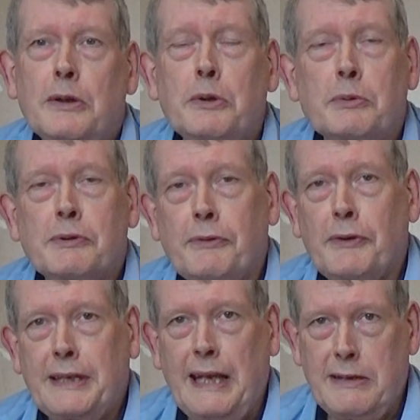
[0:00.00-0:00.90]
who was
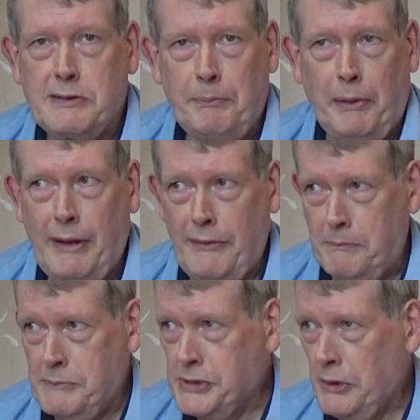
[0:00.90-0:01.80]
very keen to buy them.
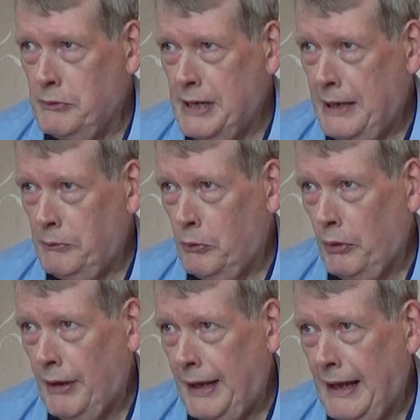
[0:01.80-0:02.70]
So now all
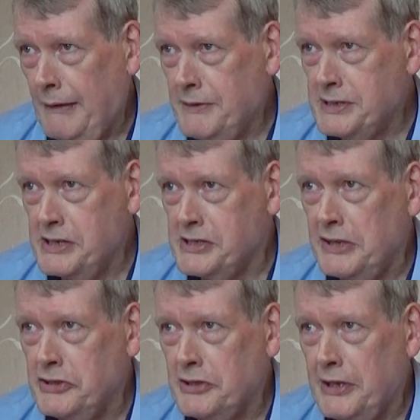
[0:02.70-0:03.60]
I have is
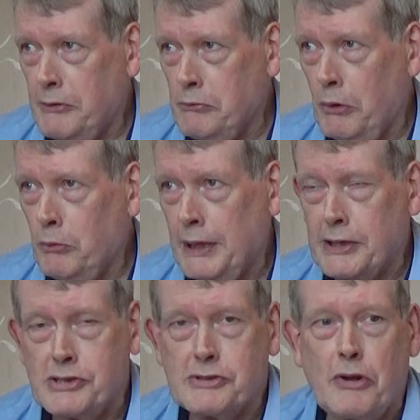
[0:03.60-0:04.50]
essentially rolling
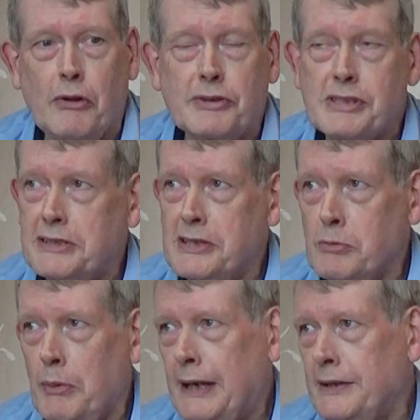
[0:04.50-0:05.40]
stock, such
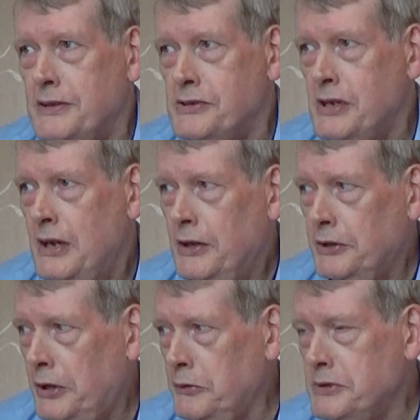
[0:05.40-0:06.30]
as wagons,
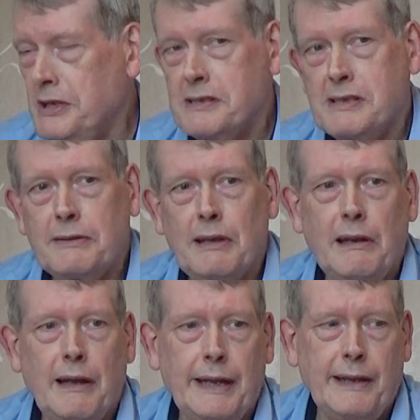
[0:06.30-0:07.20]
coaches and the
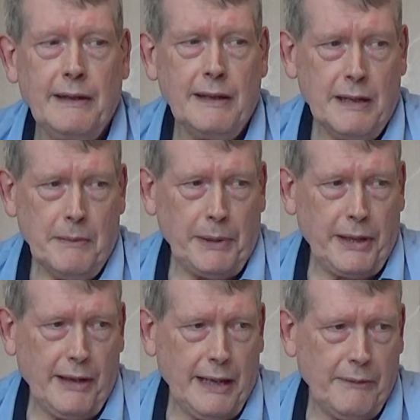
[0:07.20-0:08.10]
like. But
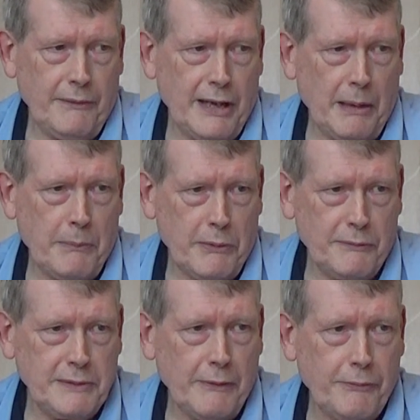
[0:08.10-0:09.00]
I have a number
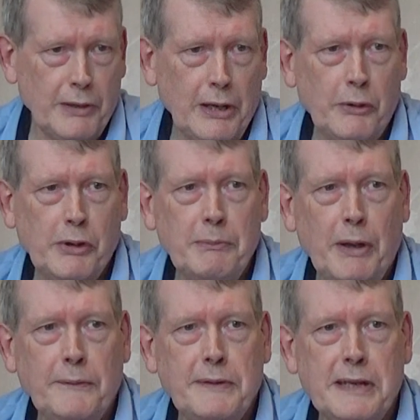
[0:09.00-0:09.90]
of different
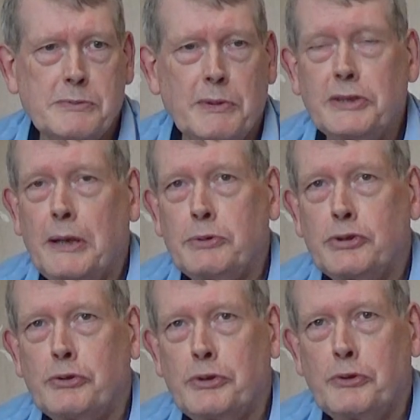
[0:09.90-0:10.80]
locomotives which I'm
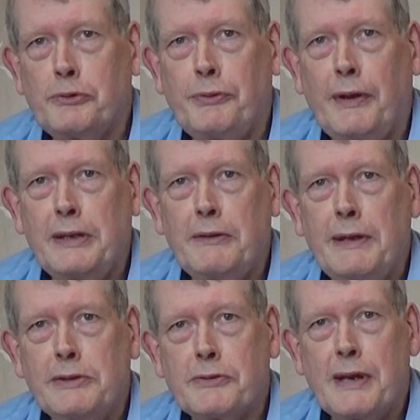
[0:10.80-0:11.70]
sure you'll find of
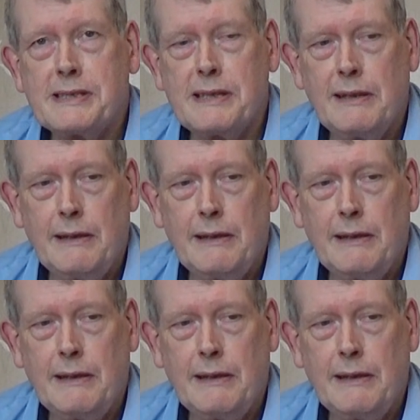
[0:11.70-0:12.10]
interest,